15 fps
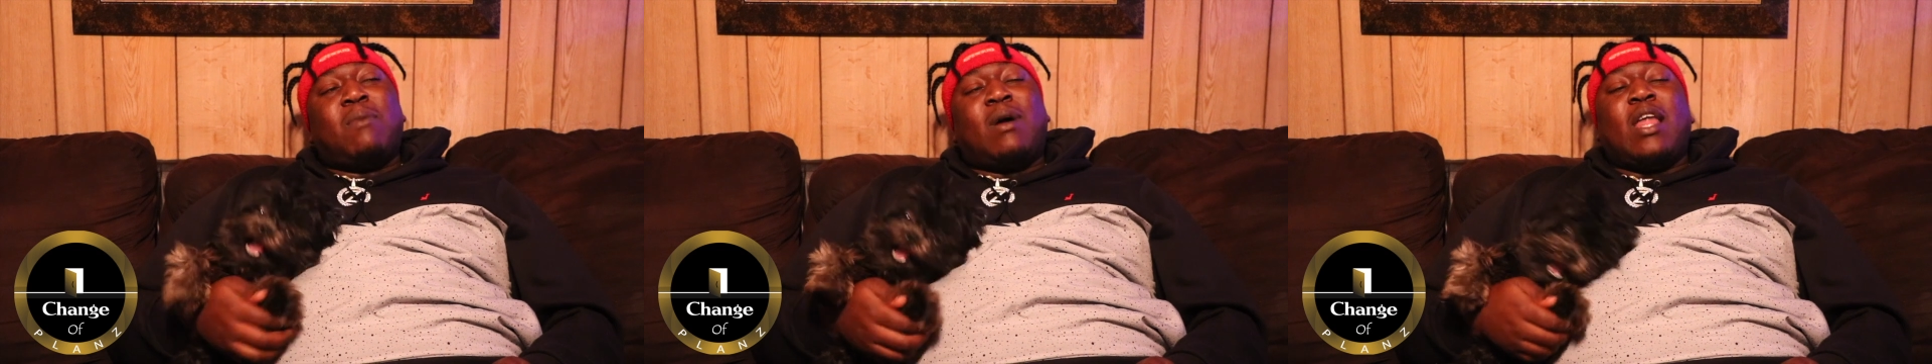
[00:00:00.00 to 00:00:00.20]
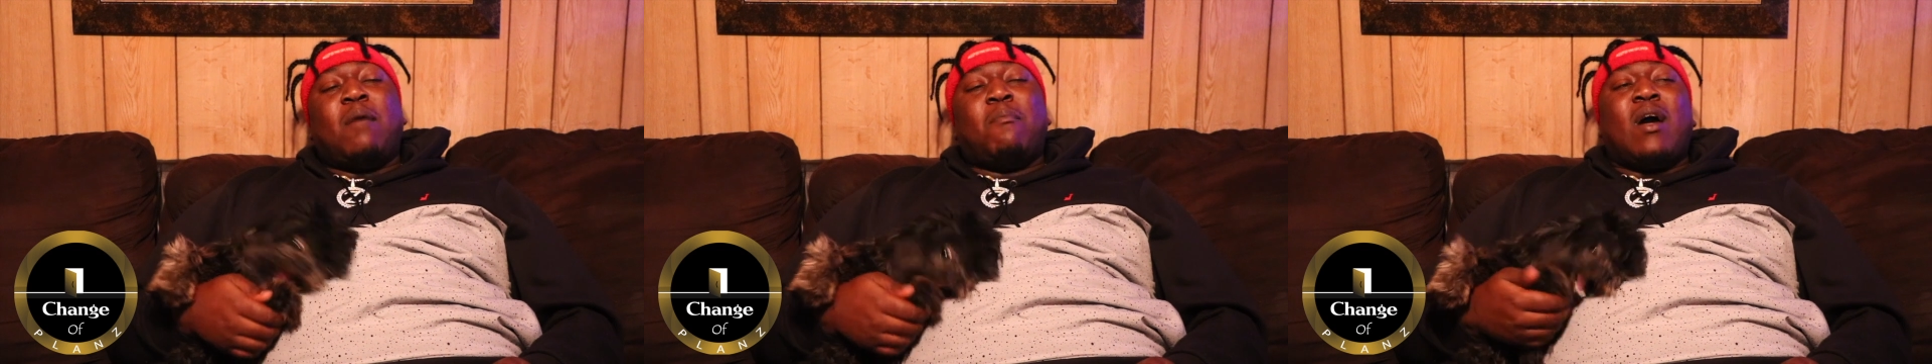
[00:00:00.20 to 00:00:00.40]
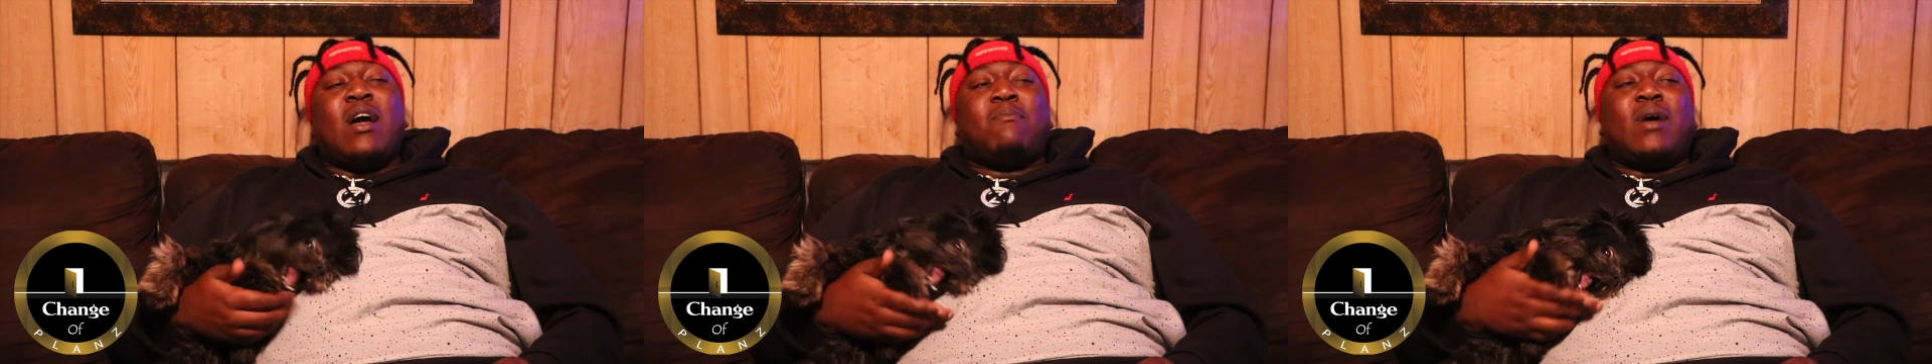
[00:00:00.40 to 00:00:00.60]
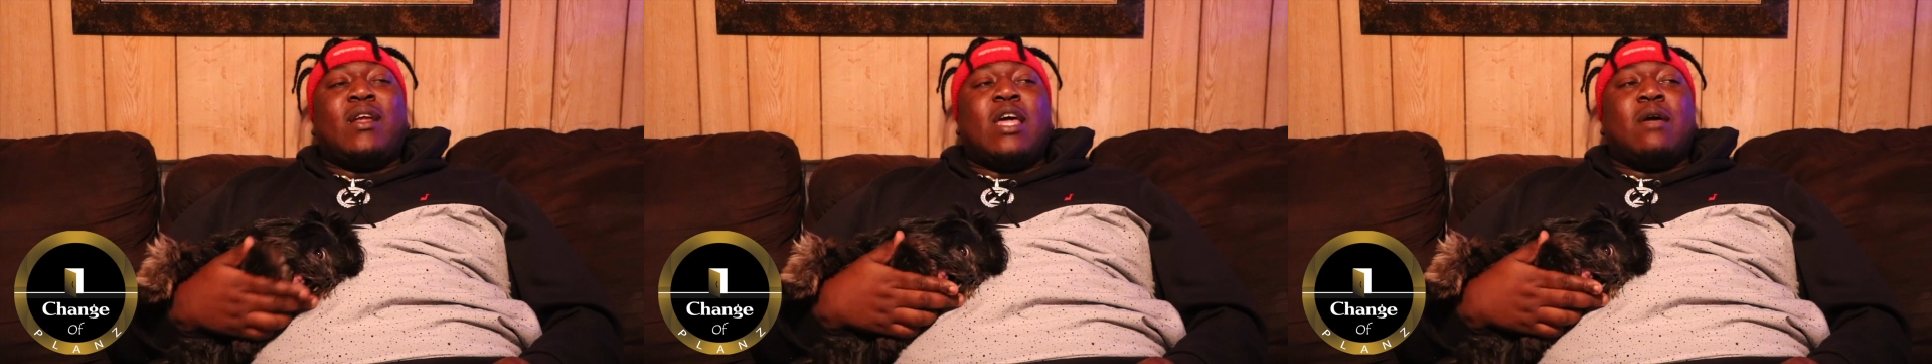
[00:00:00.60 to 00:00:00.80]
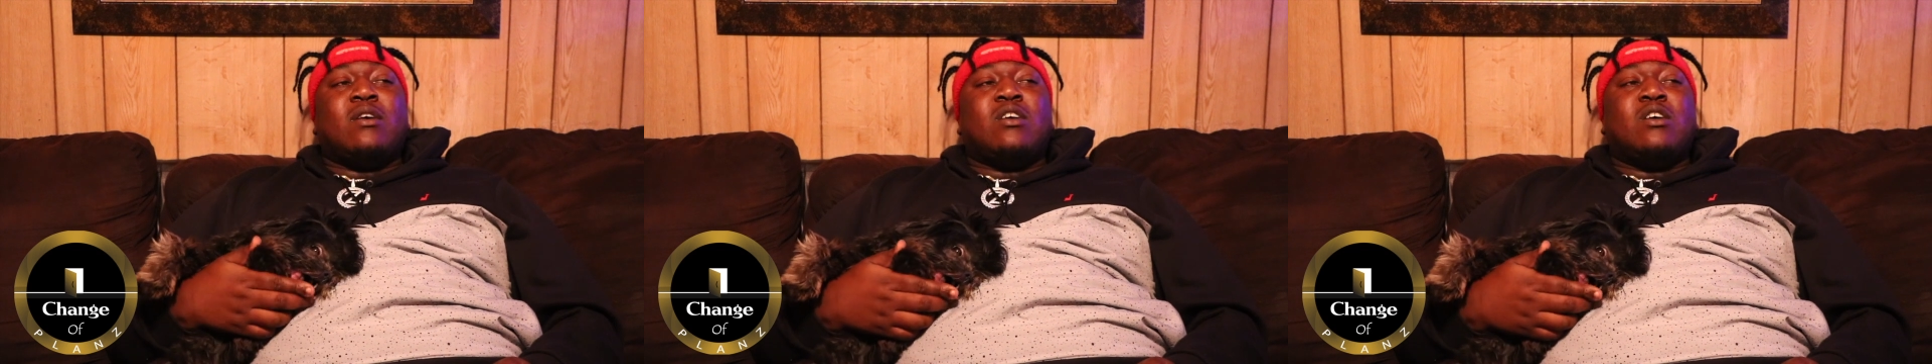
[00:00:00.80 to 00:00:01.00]
My, my, my
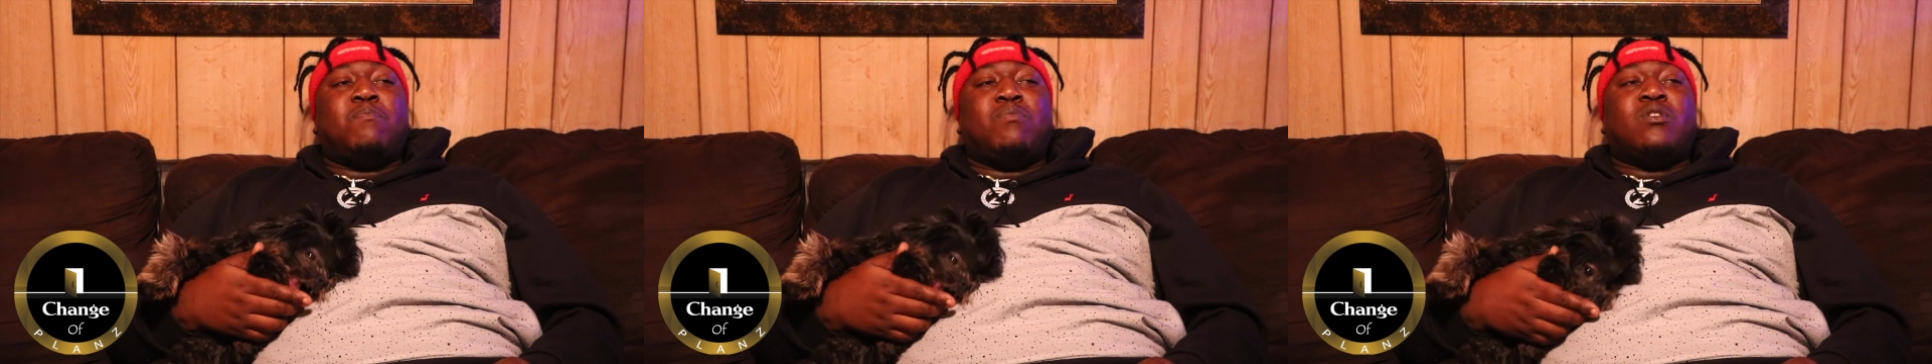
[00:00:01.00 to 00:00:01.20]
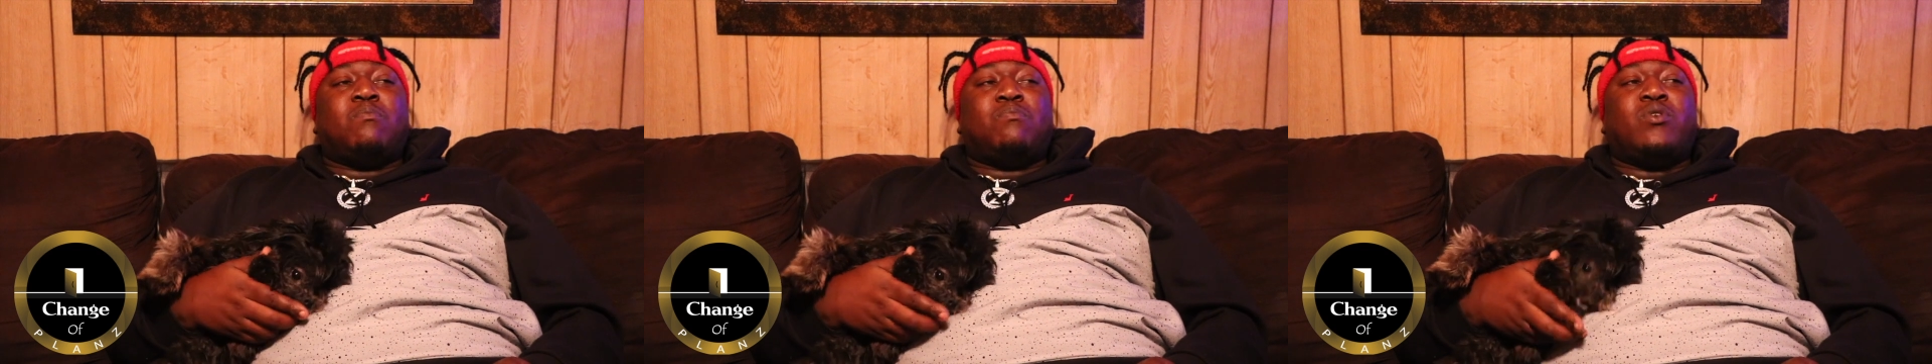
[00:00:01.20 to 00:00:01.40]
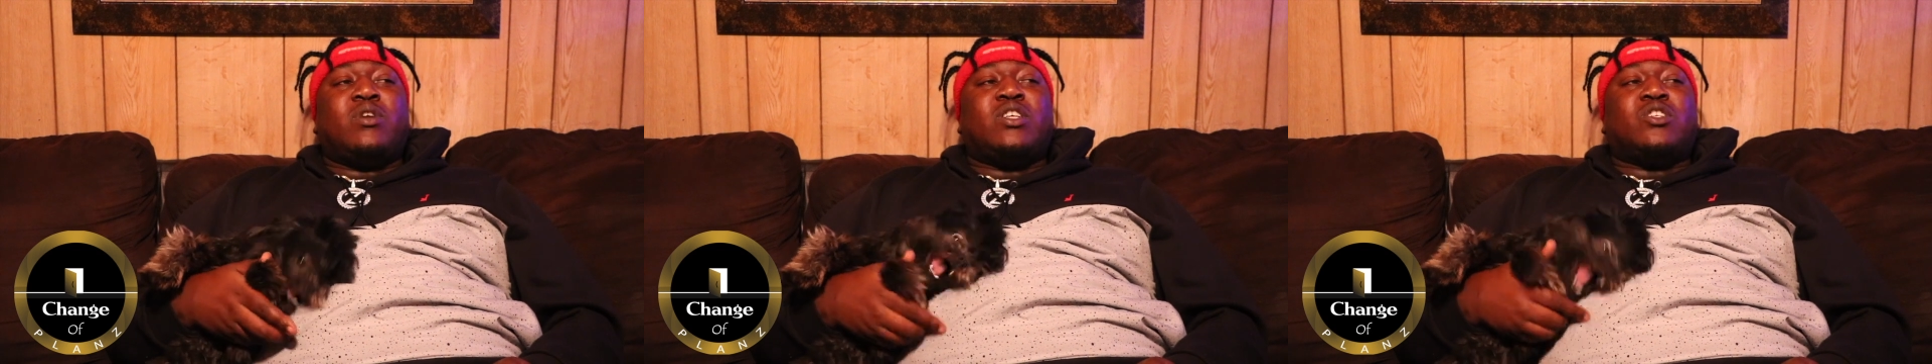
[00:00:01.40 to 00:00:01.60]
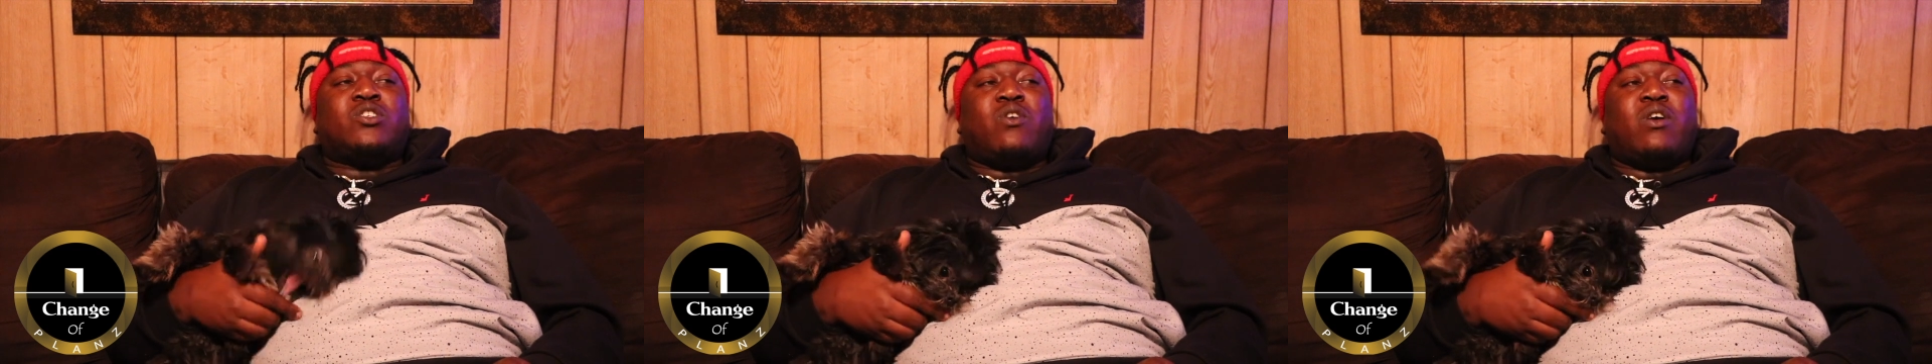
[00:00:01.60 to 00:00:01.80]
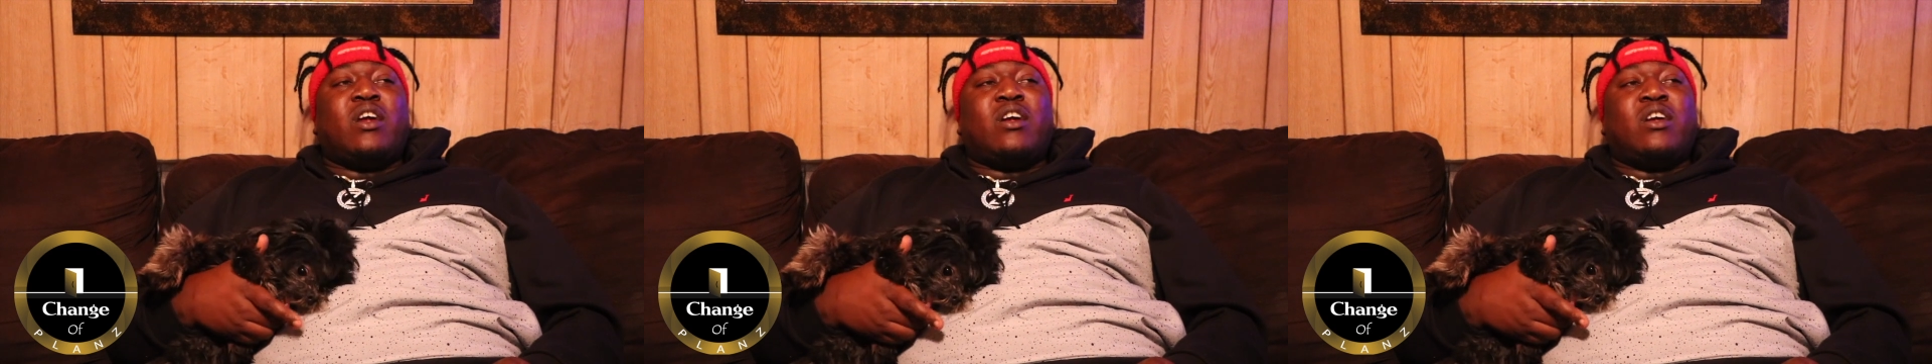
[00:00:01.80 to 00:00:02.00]
neighborhood pretty
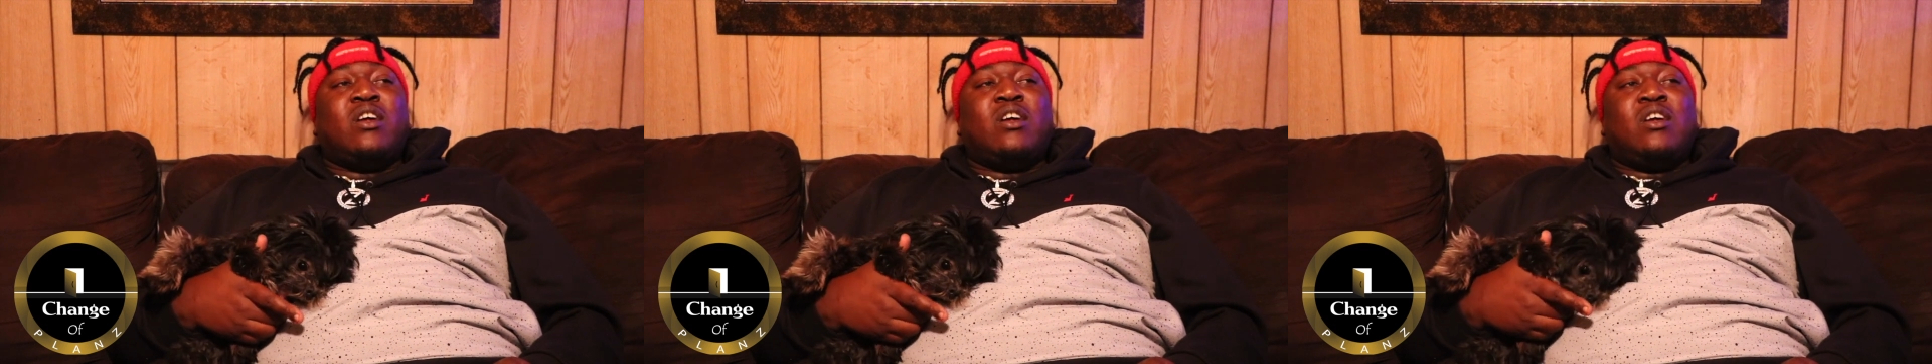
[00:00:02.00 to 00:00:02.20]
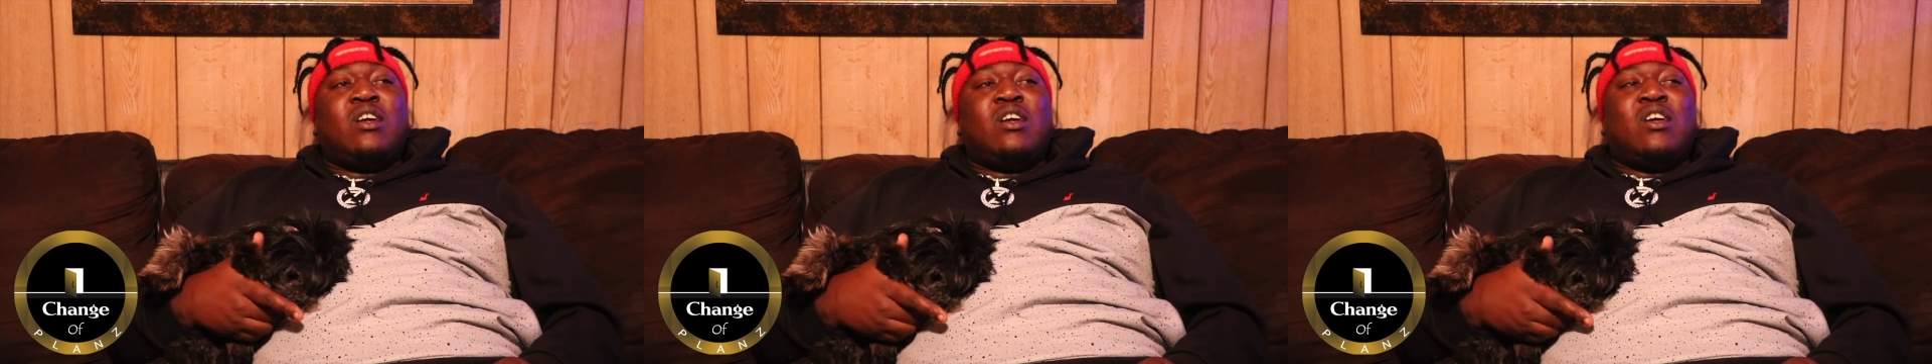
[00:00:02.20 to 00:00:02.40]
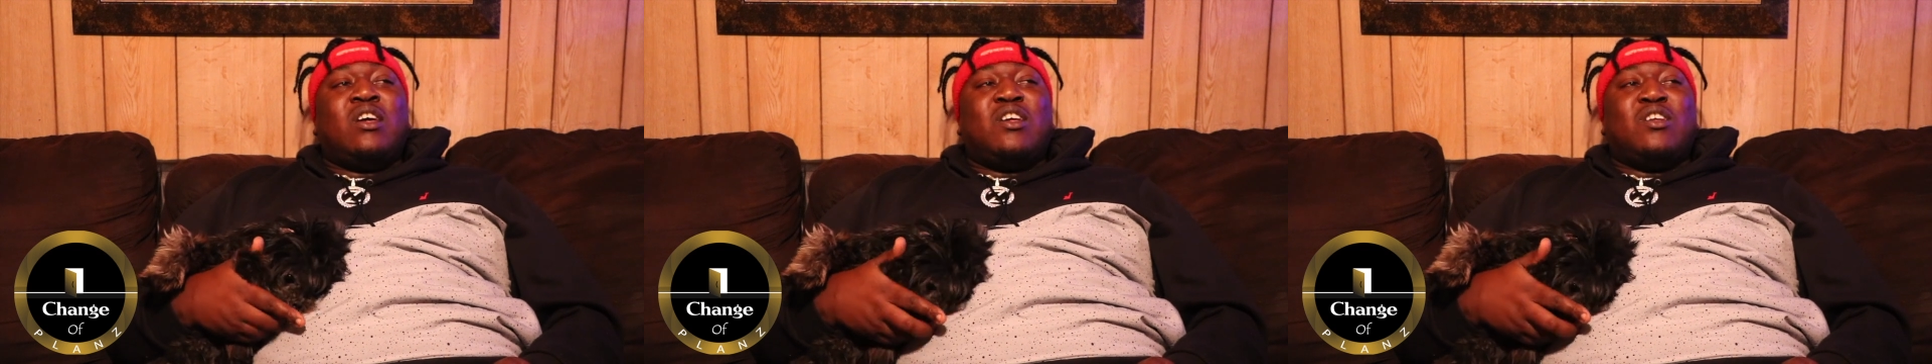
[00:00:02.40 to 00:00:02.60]
straight. Mm -hmm.